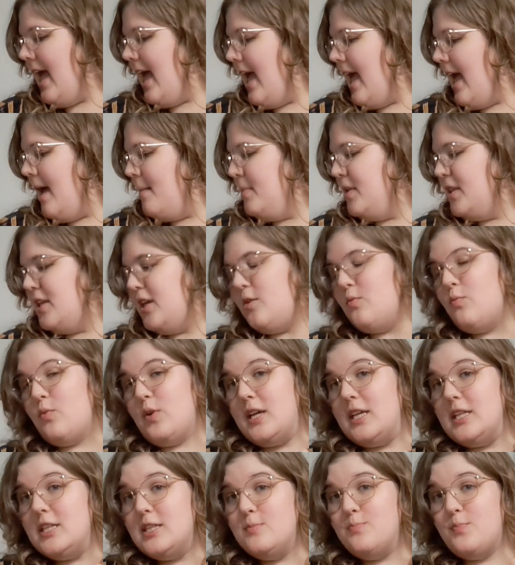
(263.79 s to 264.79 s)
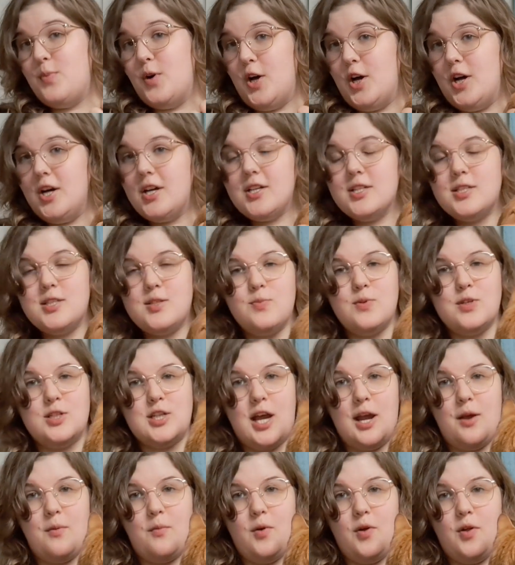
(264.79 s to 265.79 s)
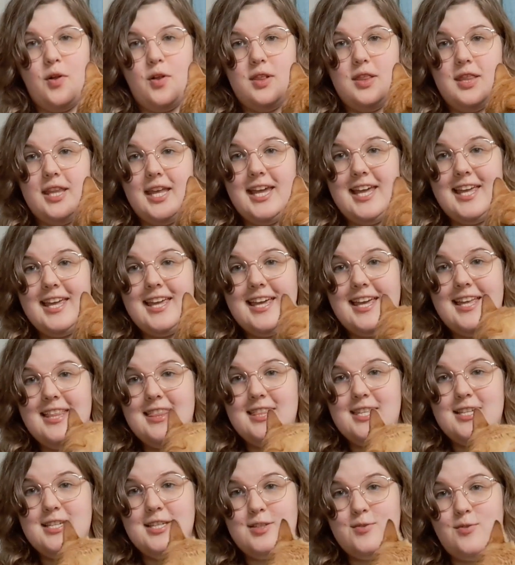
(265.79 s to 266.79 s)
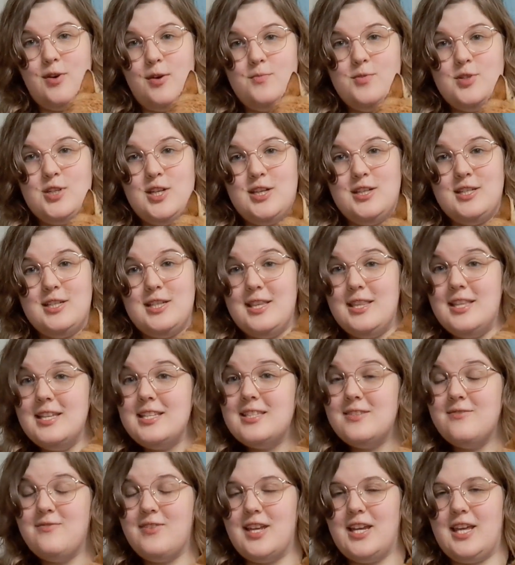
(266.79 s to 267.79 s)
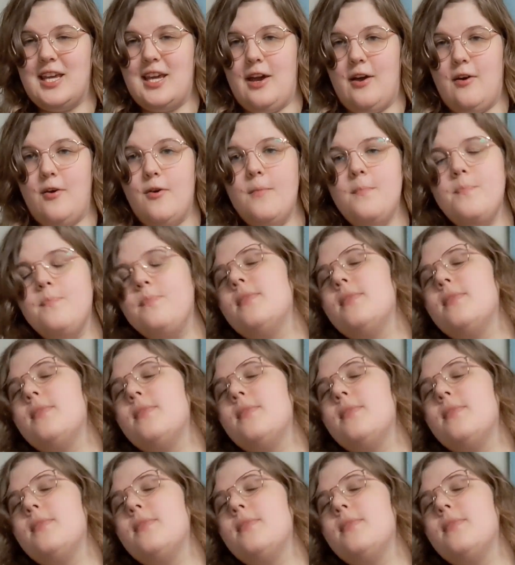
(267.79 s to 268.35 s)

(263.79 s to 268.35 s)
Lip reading: Emily Reads Books, which I will link in the description to this video,